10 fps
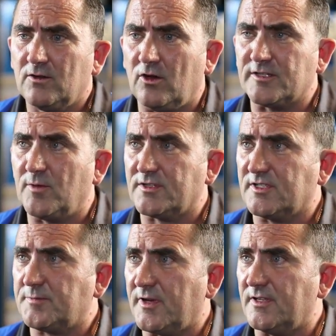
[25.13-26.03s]
Not as much
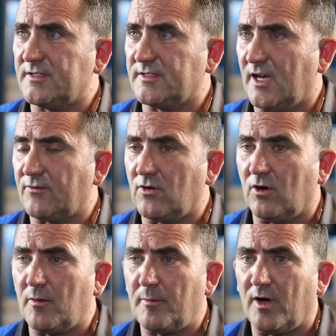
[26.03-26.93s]
experience as I've
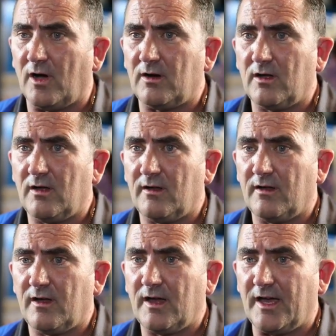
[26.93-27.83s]
got, but
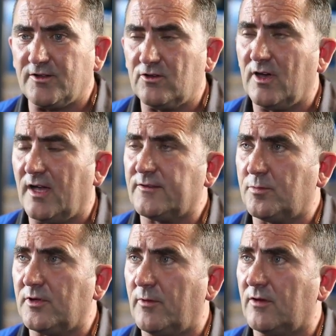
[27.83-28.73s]
I knew I had
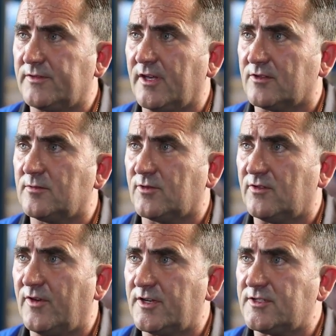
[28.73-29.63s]
to play well and take out some
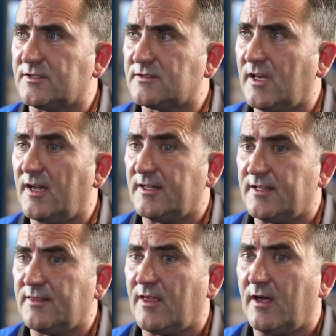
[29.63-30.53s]
good finishes, and I
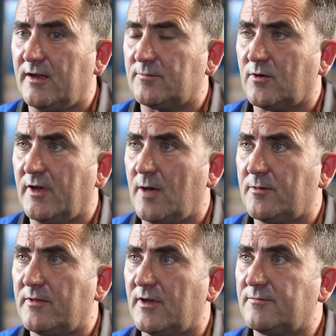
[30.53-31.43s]
did that, and I'm quite
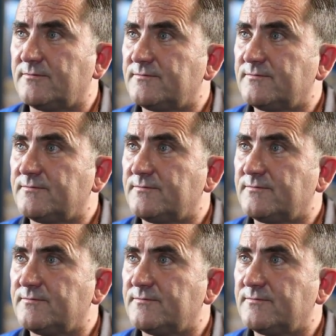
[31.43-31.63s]
happy with it.